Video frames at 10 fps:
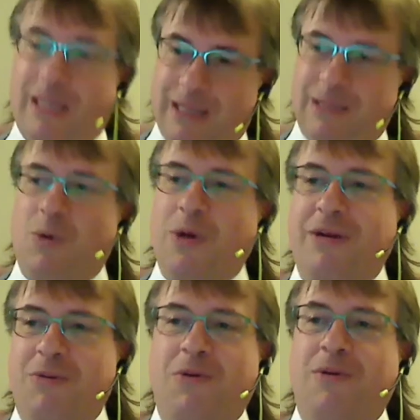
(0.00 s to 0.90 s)

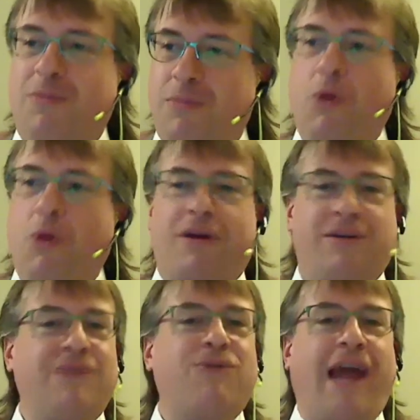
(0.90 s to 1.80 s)
We're both
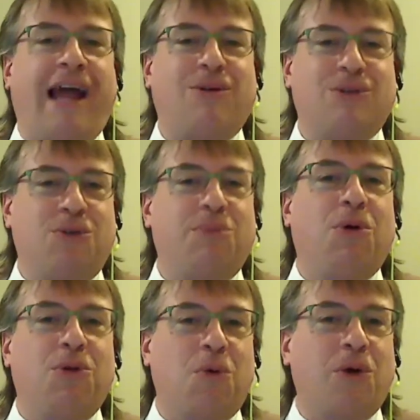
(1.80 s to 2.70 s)
on different angles. You're
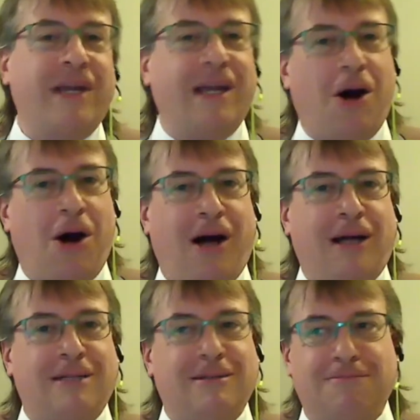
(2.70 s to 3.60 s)
both working
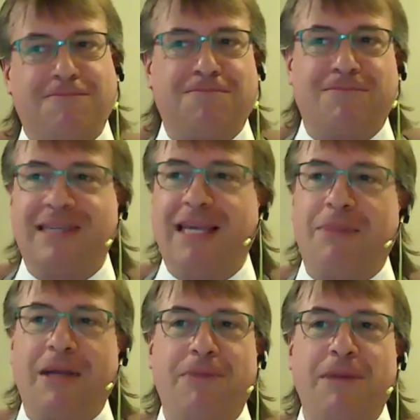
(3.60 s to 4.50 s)
on
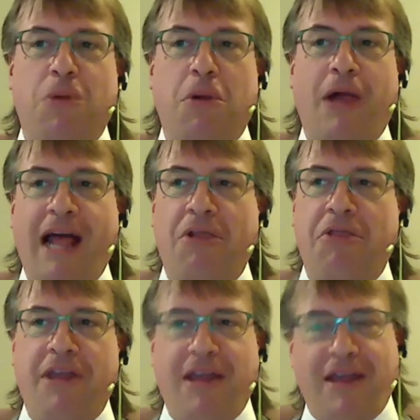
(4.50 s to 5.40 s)
keeping people
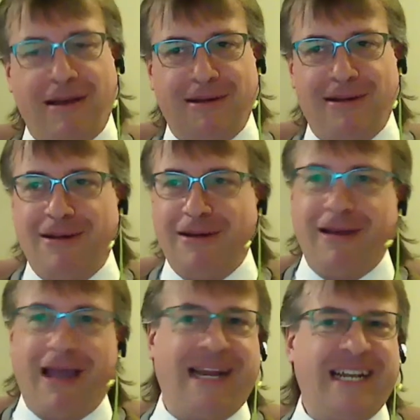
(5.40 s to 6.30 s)
healthy,
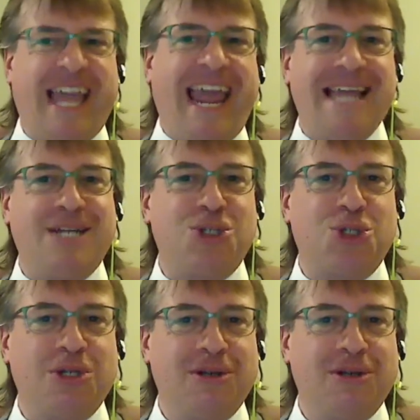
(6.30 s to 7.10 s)
and engaged.